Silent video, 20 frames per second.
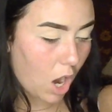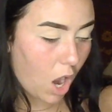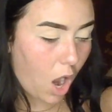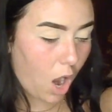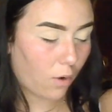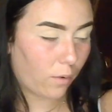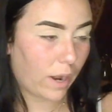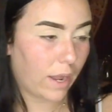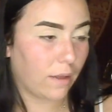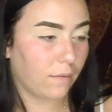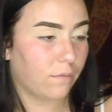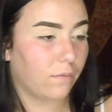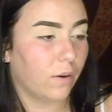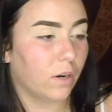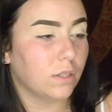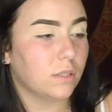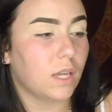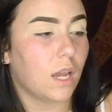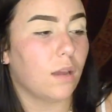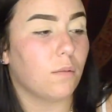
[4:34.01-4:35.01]
Alright,
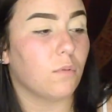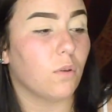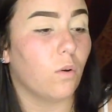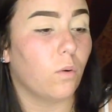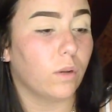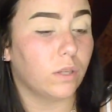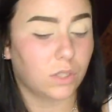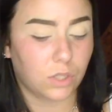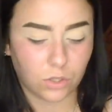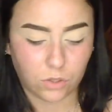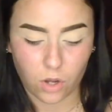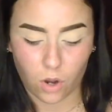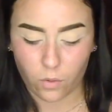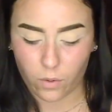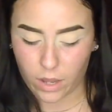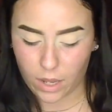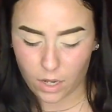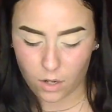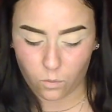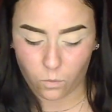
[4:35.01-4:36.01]
first I'm going to go
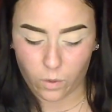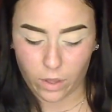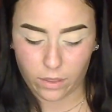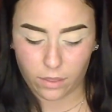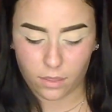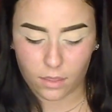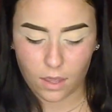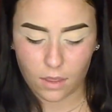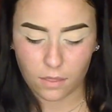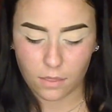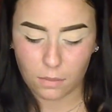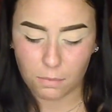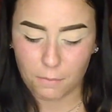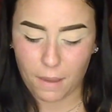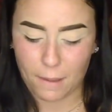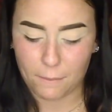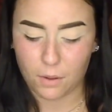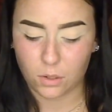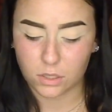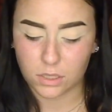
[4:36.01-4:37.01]
in with
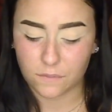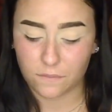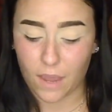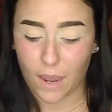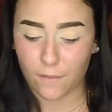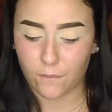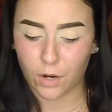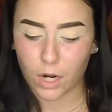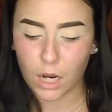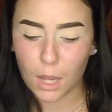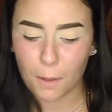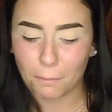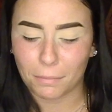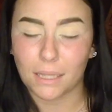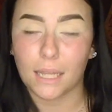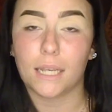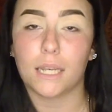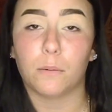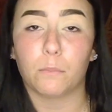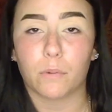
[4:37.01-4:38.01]
my most favorite
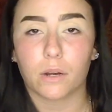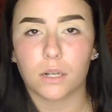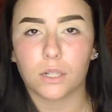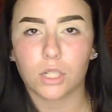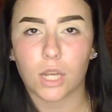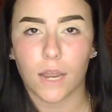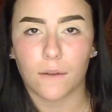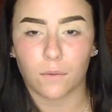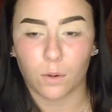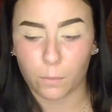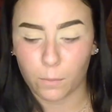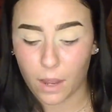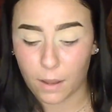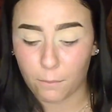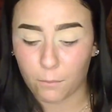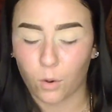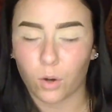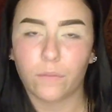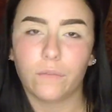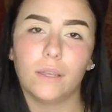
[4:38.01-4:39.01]
blending brush ever by
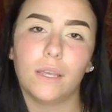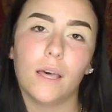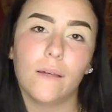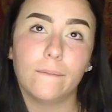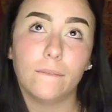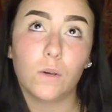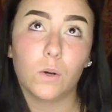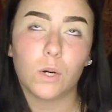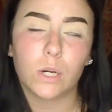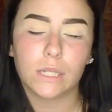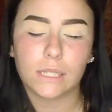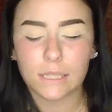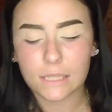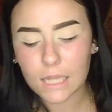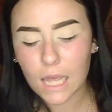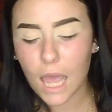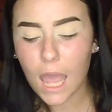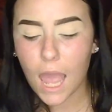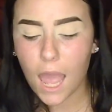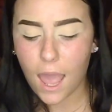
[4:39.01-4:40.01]
Morphe, of course.
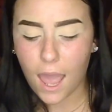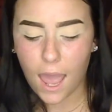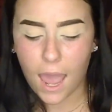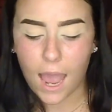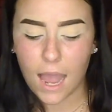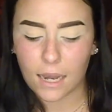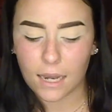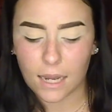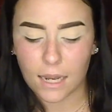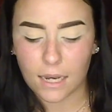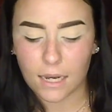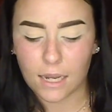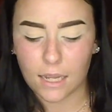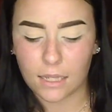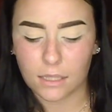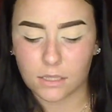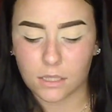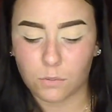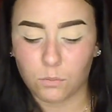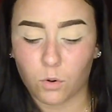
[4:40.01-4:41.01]
And it
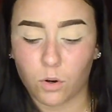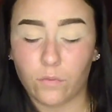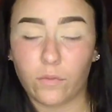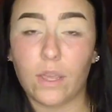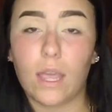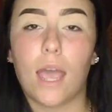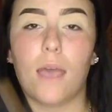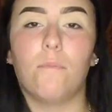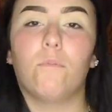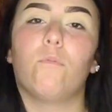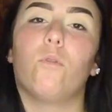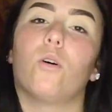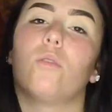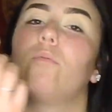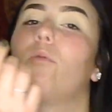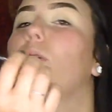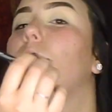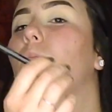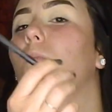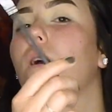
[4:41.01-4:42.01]
is the Morphe
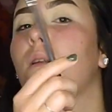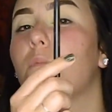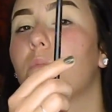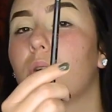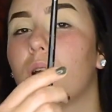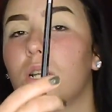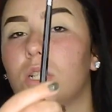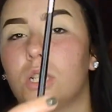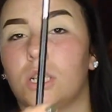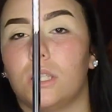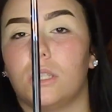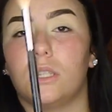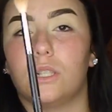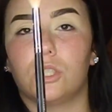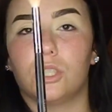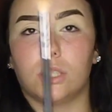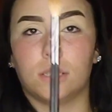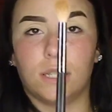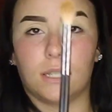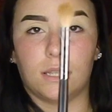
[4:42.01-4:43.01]
M441 brush. And it
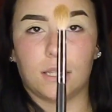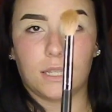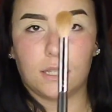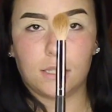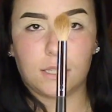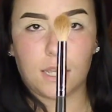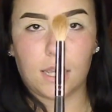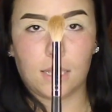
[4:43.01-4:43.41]
looks just like this.